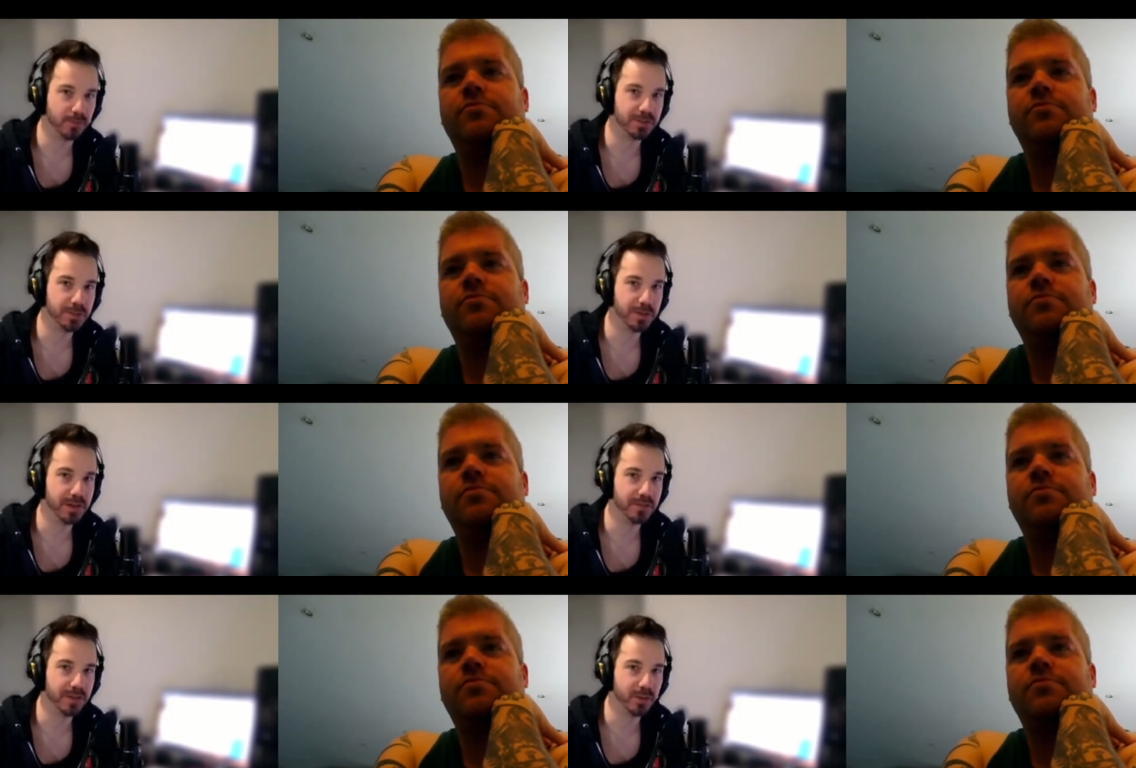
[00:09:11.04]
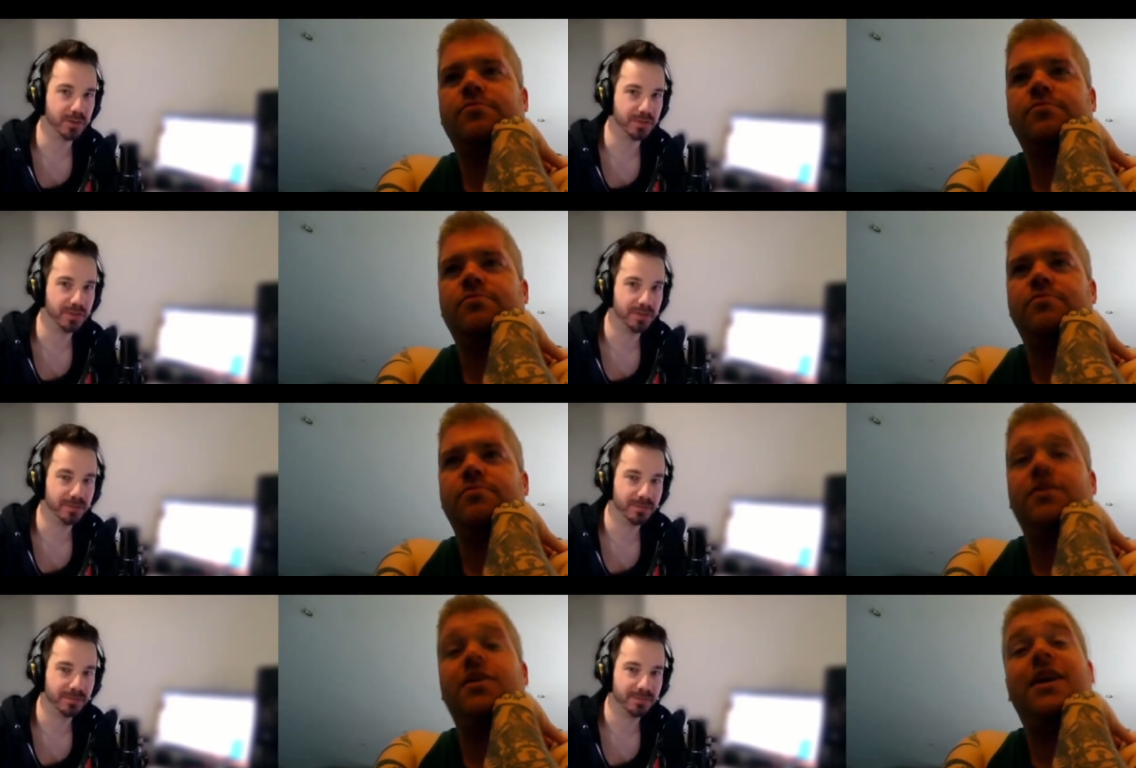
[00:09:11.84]
Speaker 1: somebody invented whiskey?
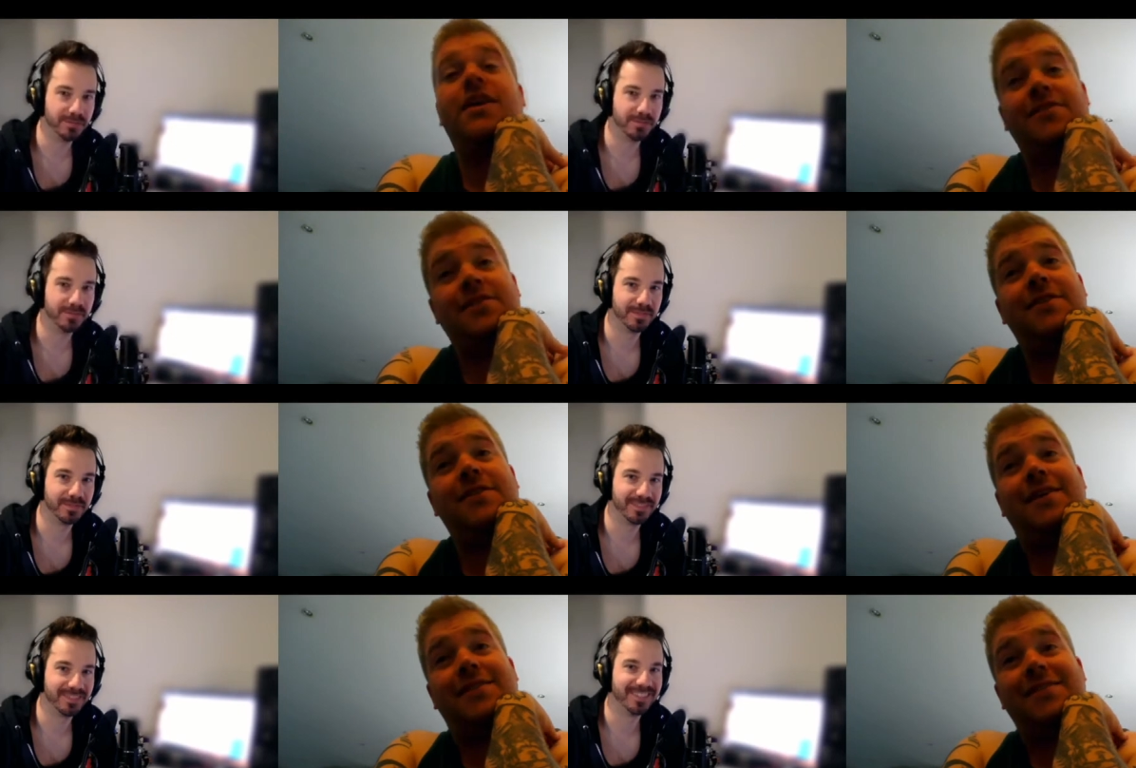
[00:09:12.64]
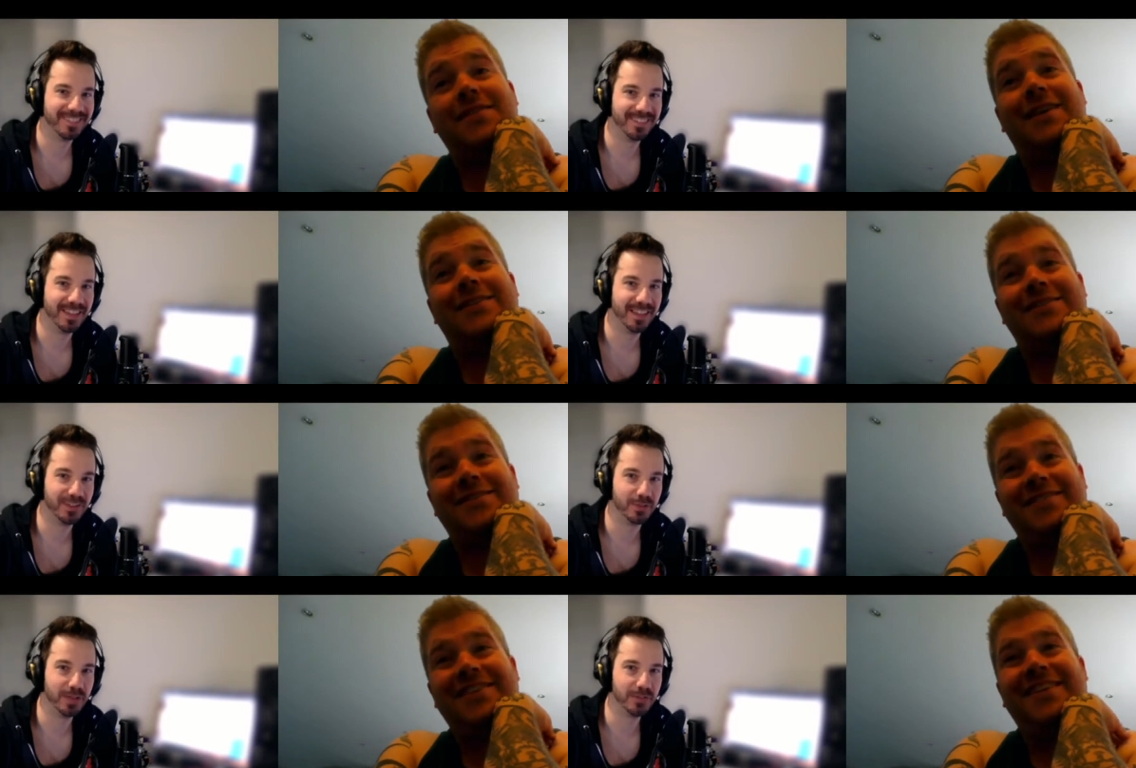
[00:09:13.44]
Speaker 2: Yes, I did. Yeah, yes. so
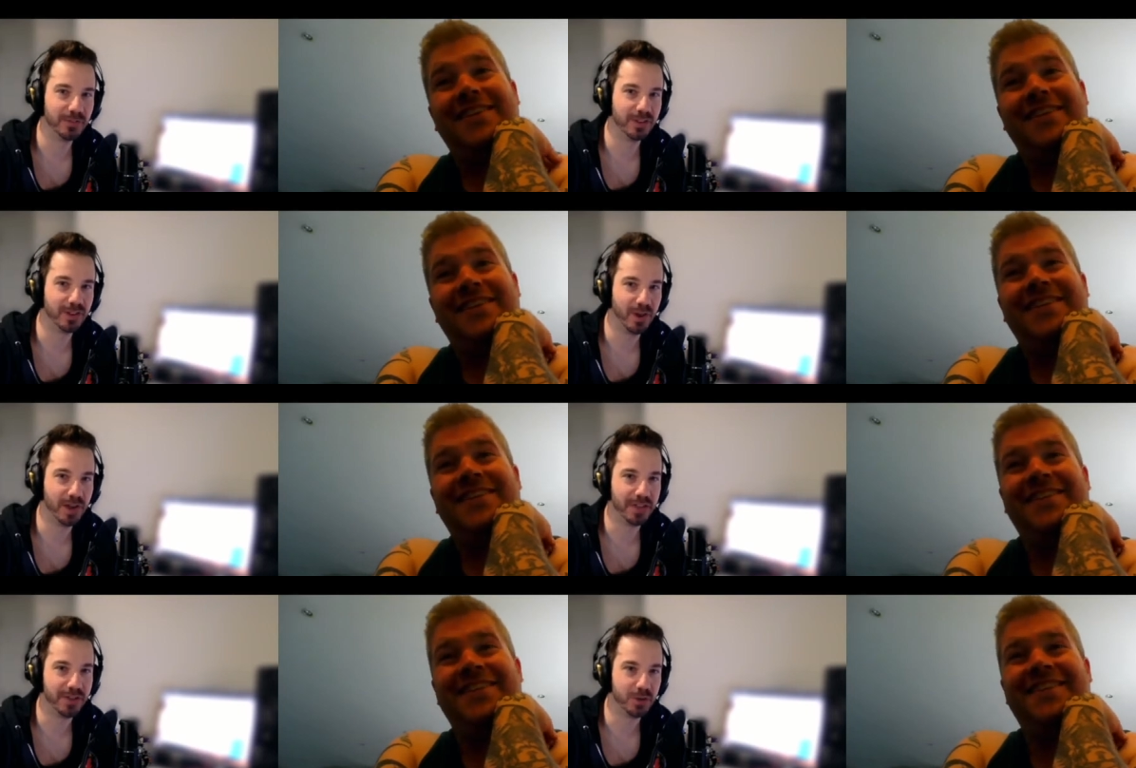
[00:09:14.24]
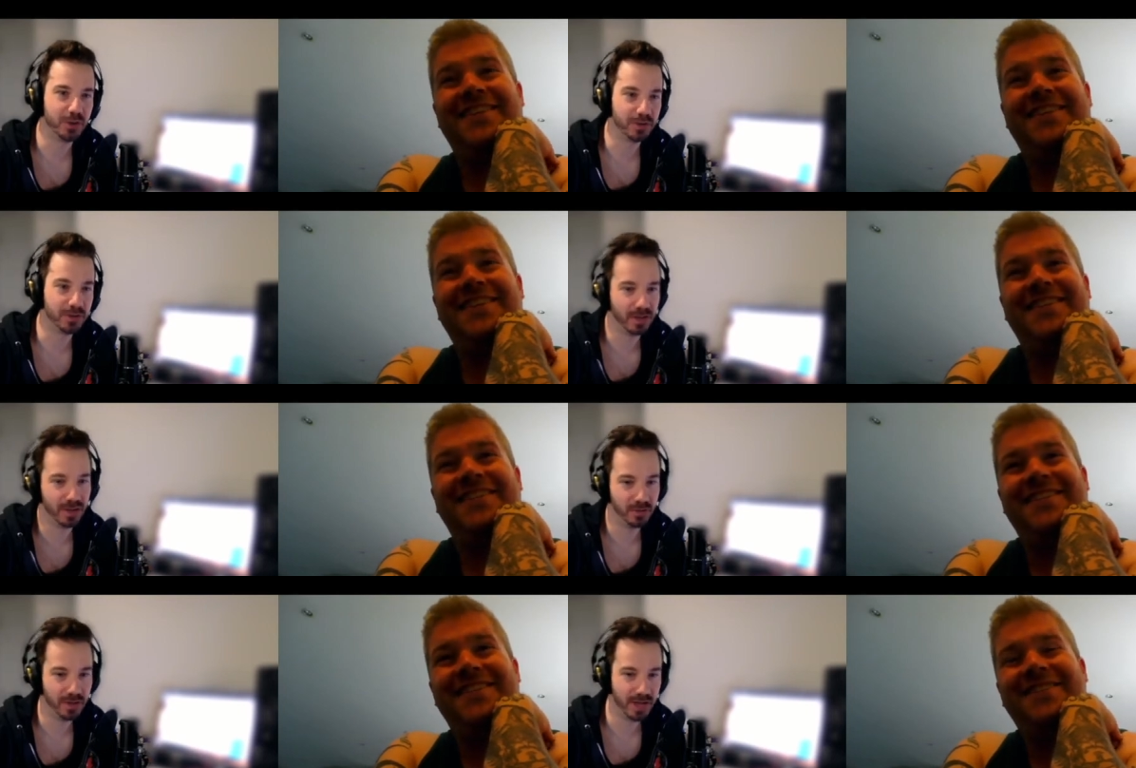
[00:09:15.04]
Speaker 1: I was going to crack that joke that like, well,
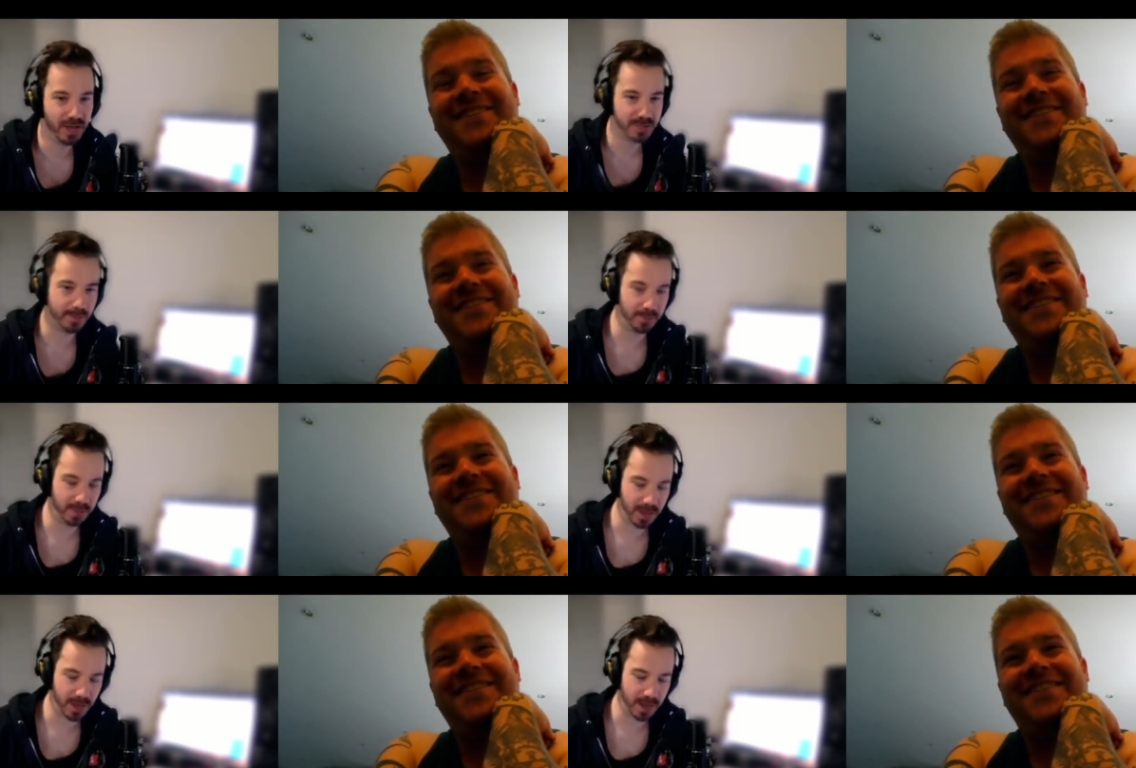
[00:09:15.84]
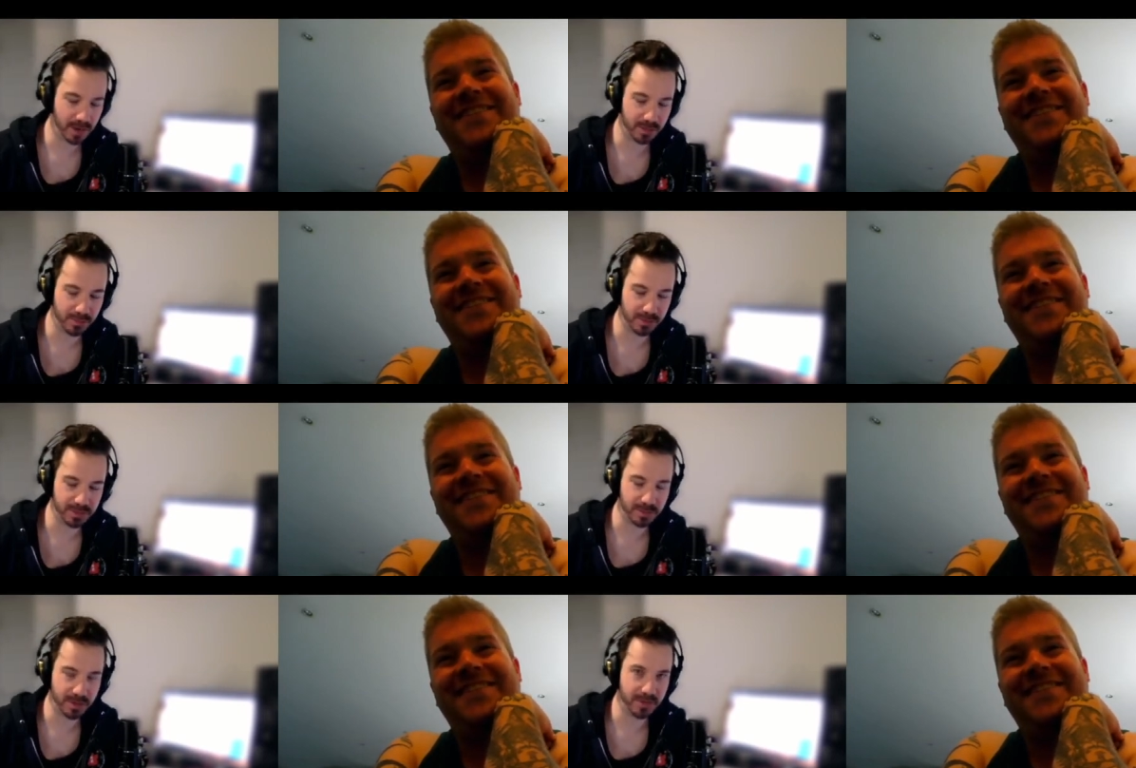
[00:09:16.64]
yeah, it's probably like Ireland before
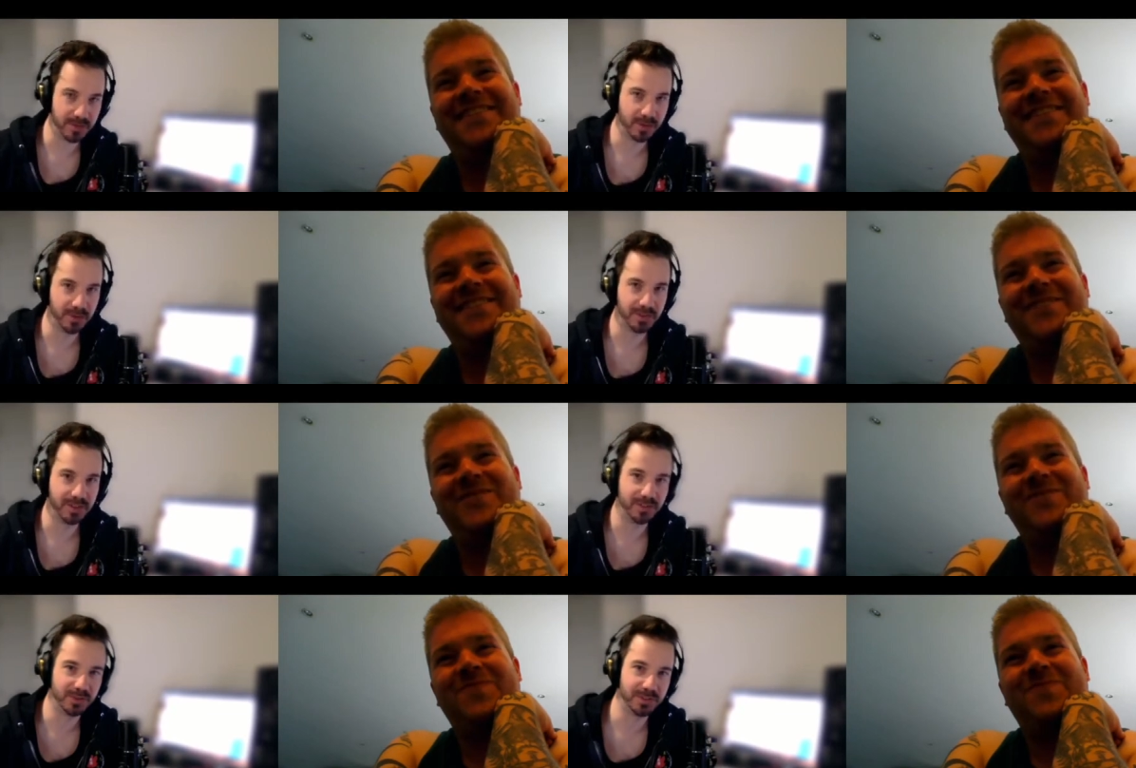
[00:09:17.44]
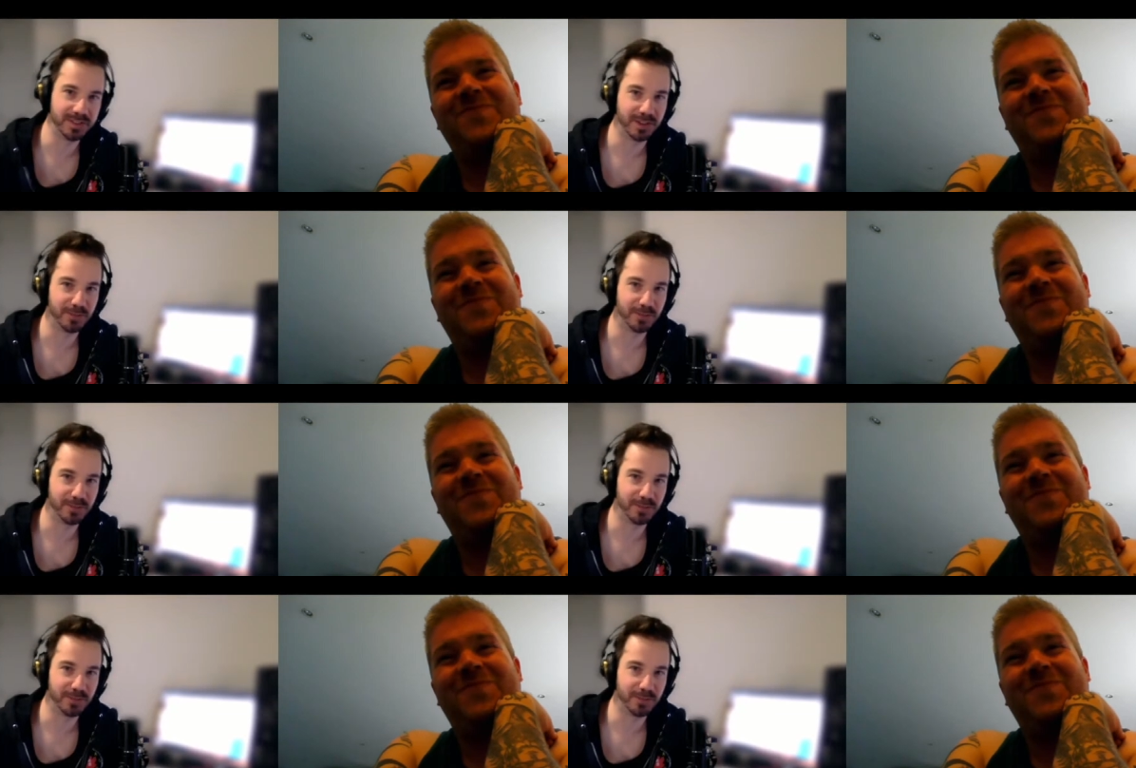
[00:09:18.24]
somebody invented whiskey. So it's like a